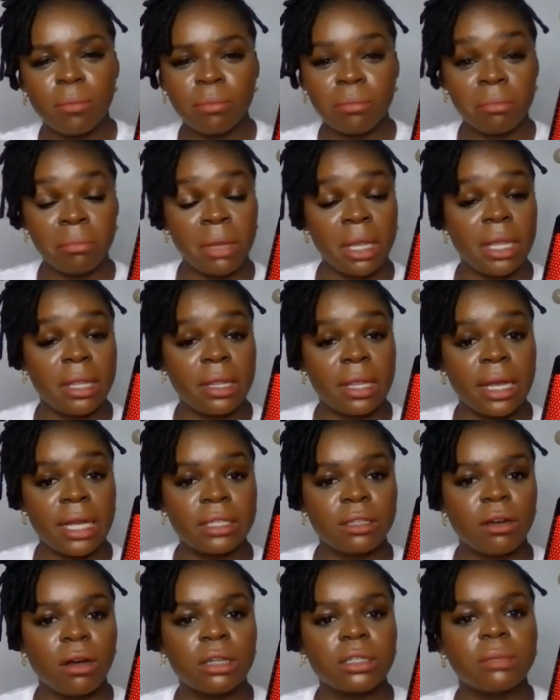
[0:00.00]
make
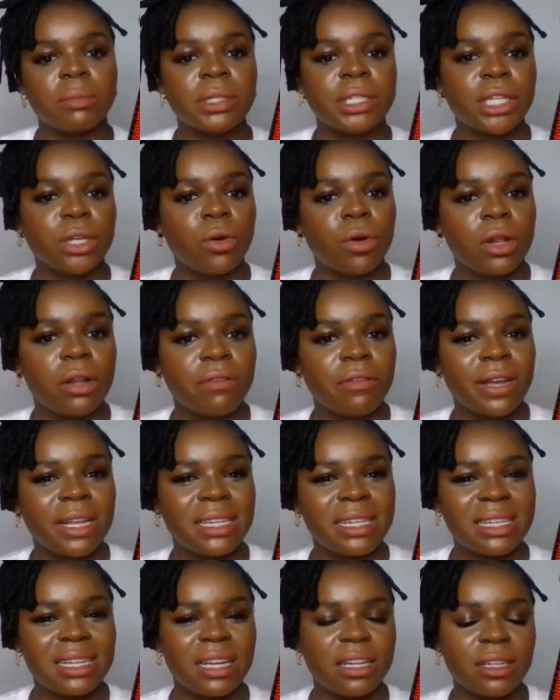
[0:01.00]
that automatic
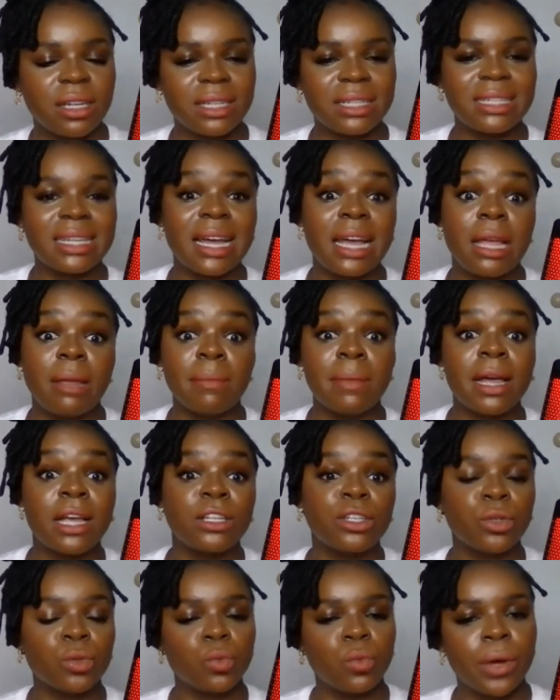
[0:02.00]
qualifying standard time
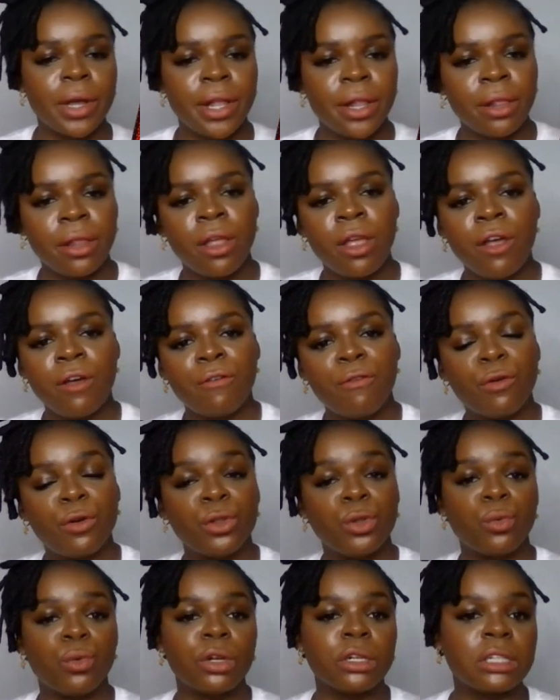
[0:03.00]
as well
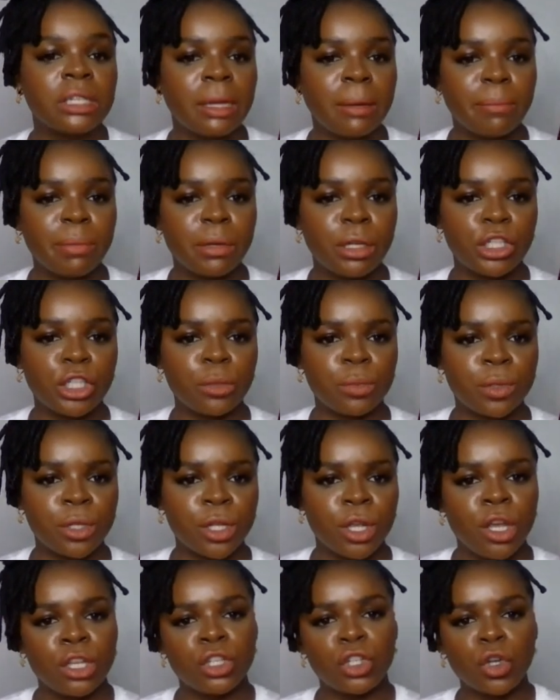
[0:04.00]
for the World Championships.
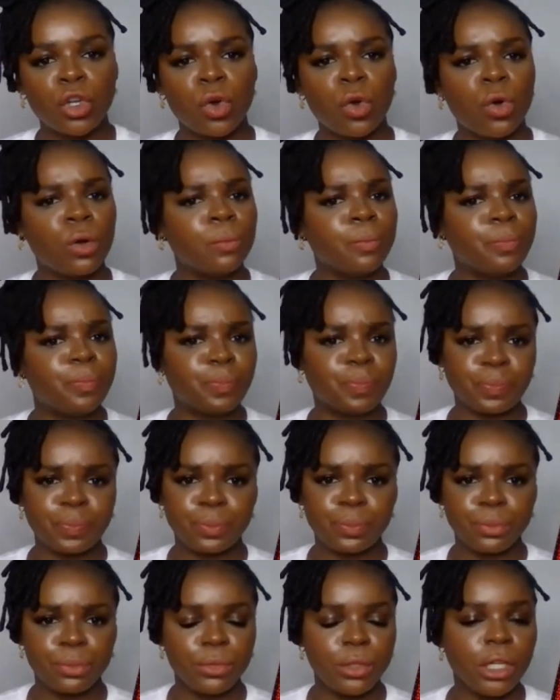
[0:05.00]
So,
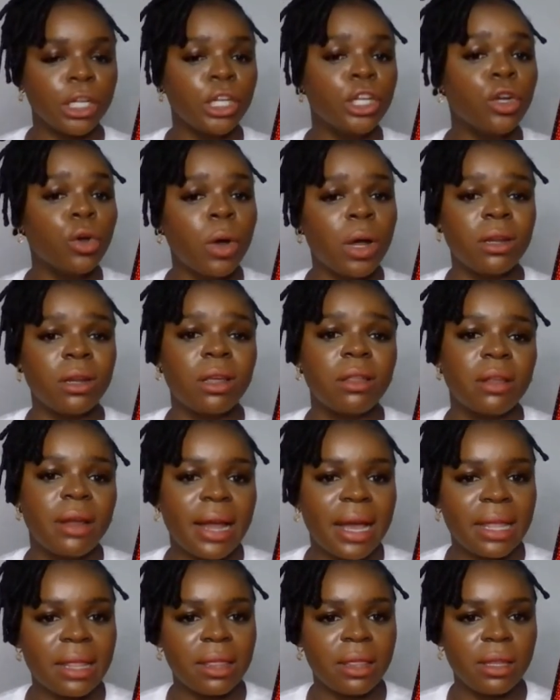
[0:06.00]
another
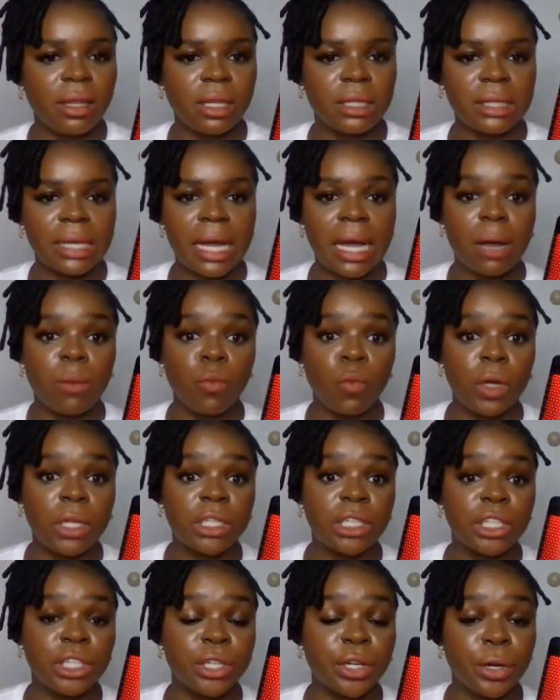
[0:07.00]
athlete
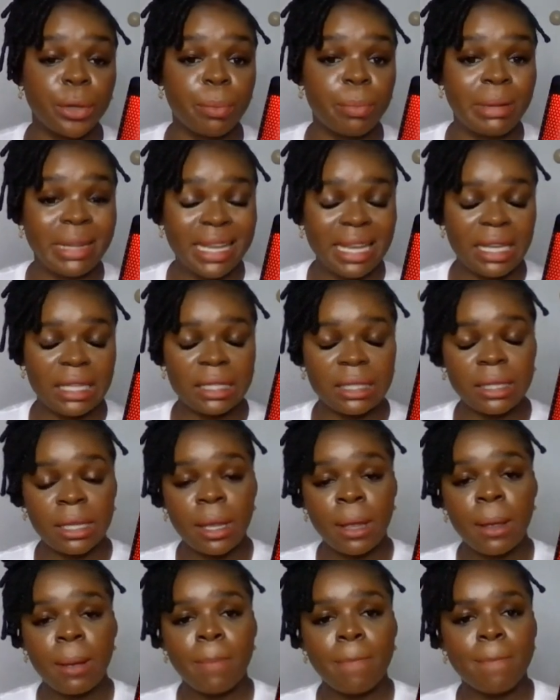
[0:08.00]
went in her place.
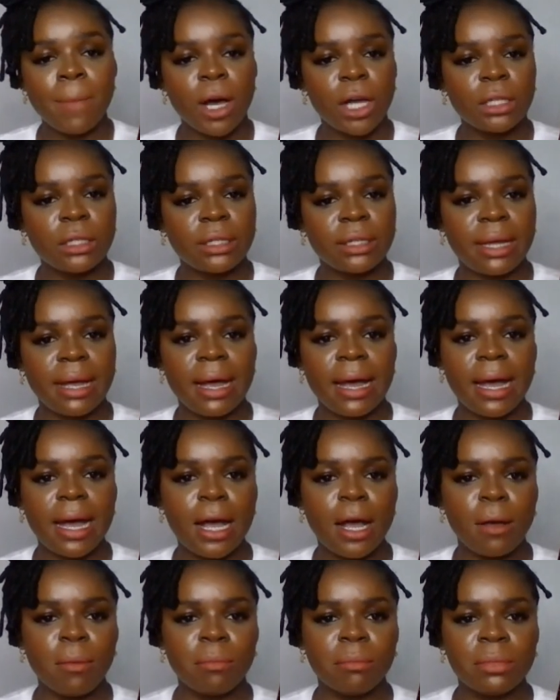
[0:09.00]
But
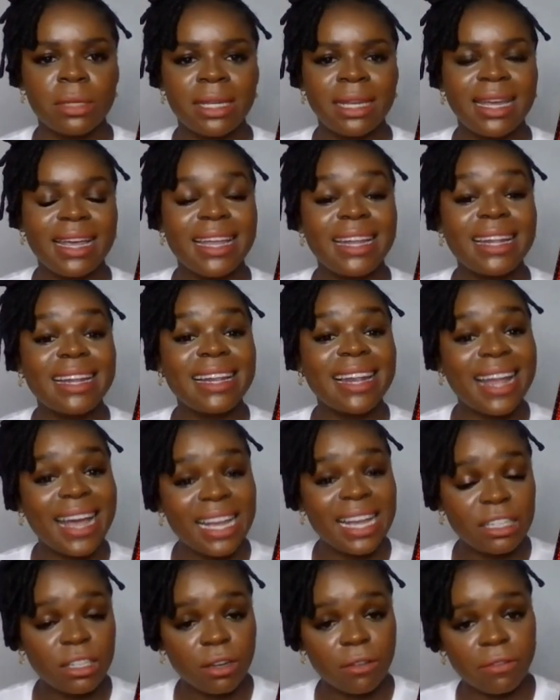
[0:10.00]
in
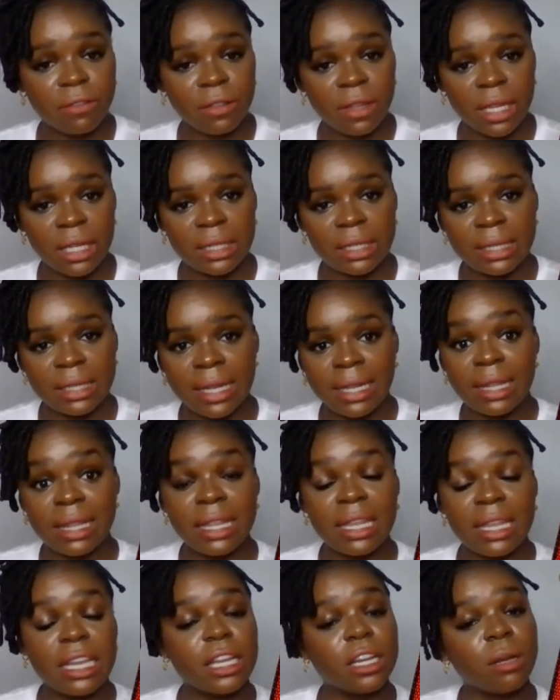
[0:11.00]
light of this and
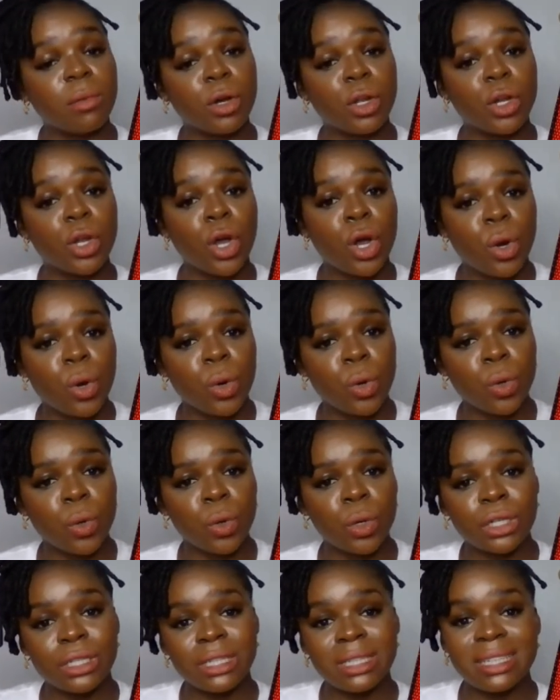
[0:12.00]
thinking about
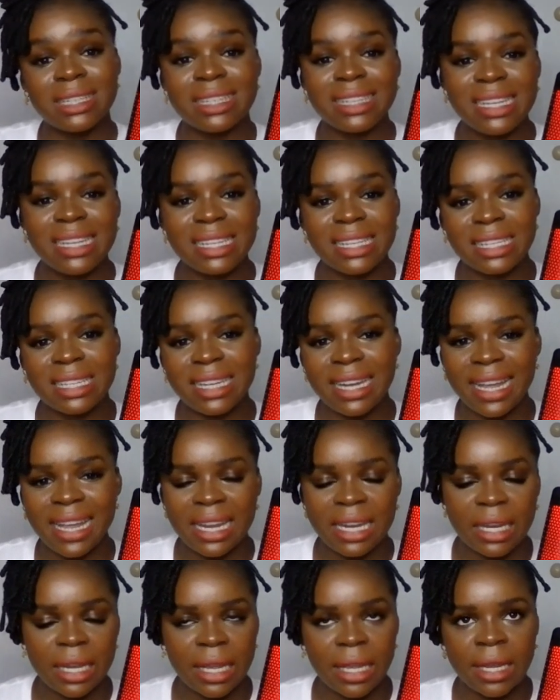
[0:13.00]
how her season
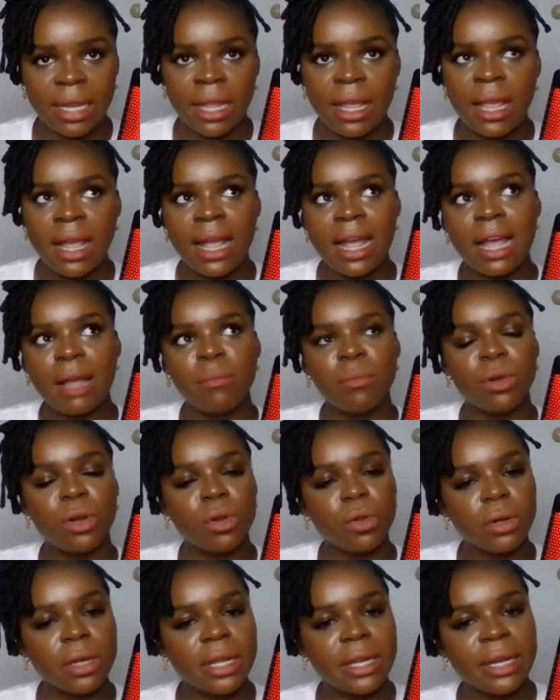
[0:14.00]
ended, I'm
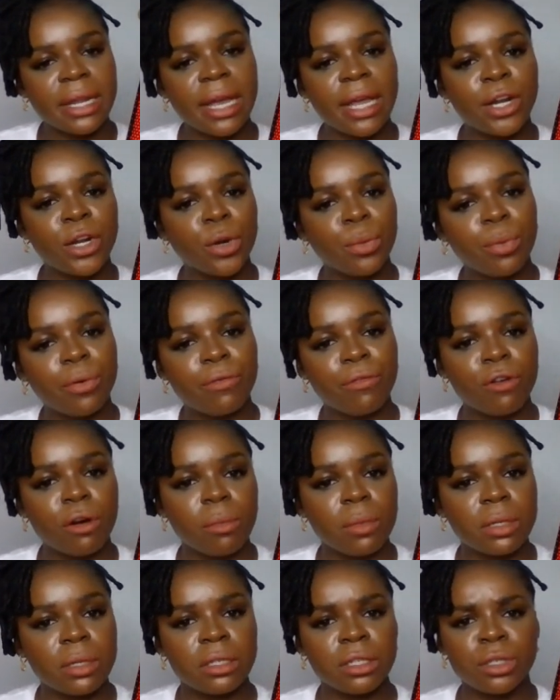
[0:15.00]
looking at her
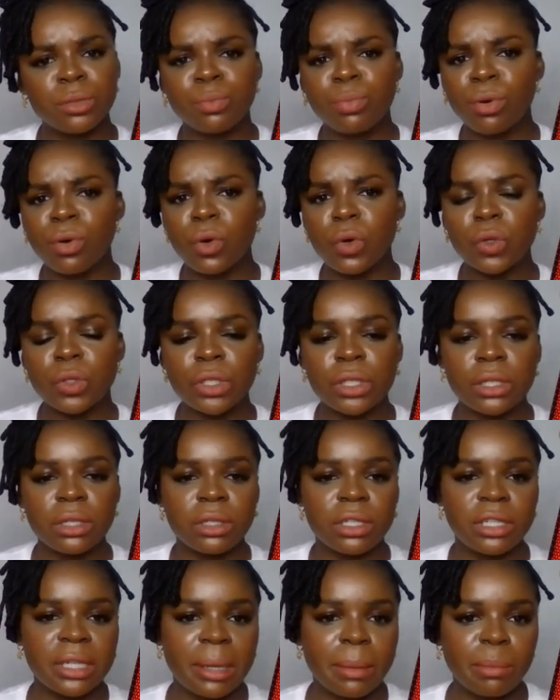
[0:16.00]
performances post
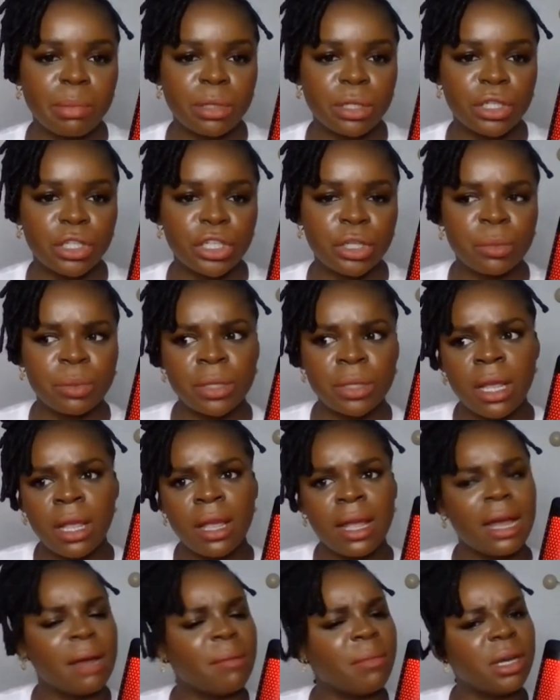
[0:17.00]
the championships.
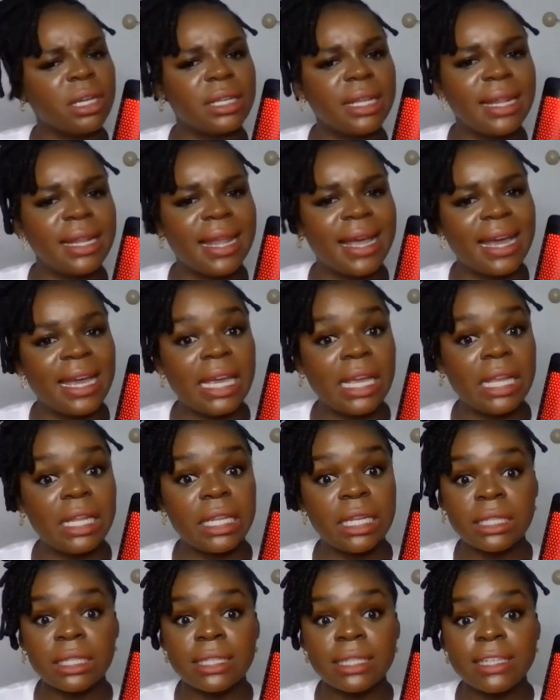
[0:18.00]
I'm not going to lie, it
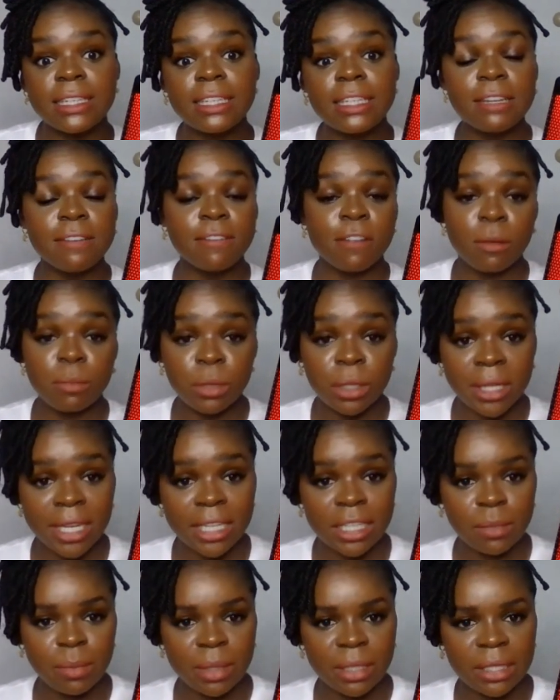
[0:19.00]
didn't live up to
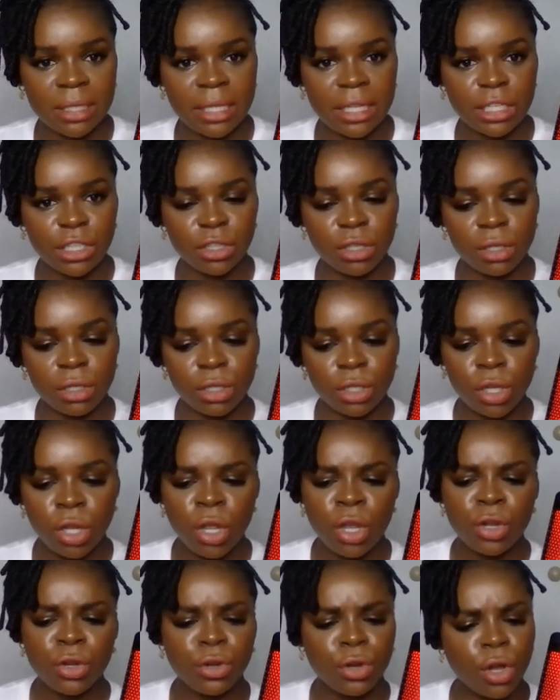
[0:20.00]
expectations.
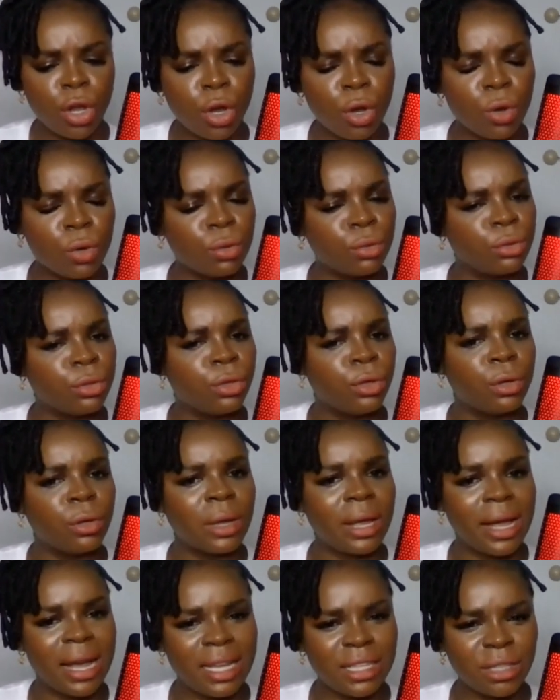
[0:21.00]
No,
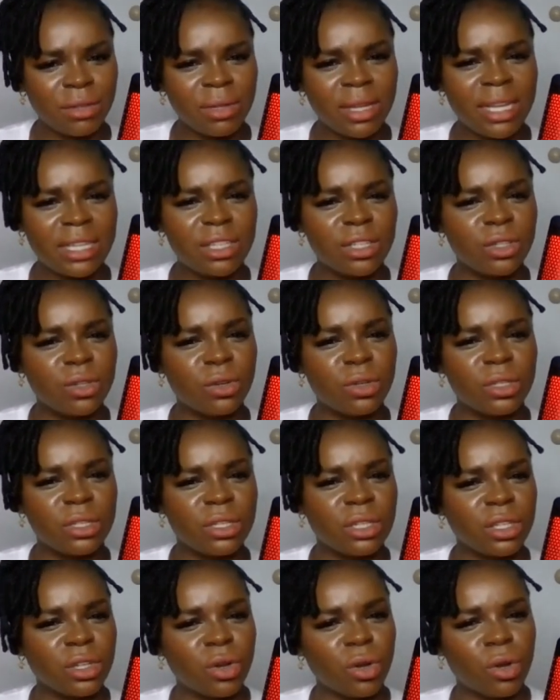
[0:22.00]
as it relates to those,
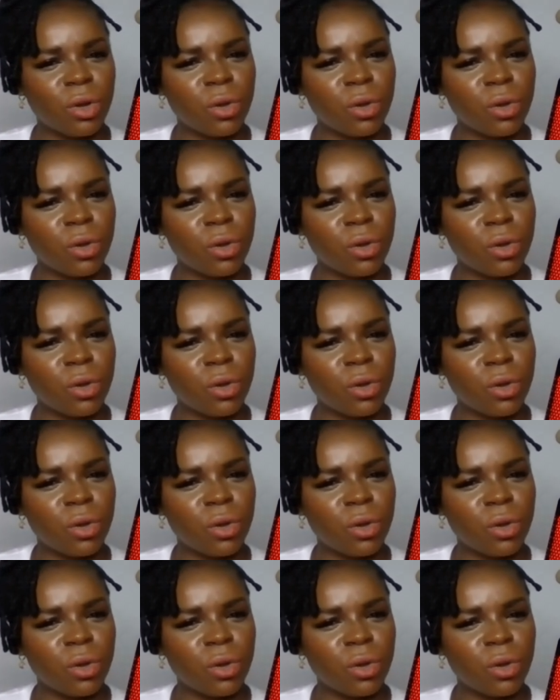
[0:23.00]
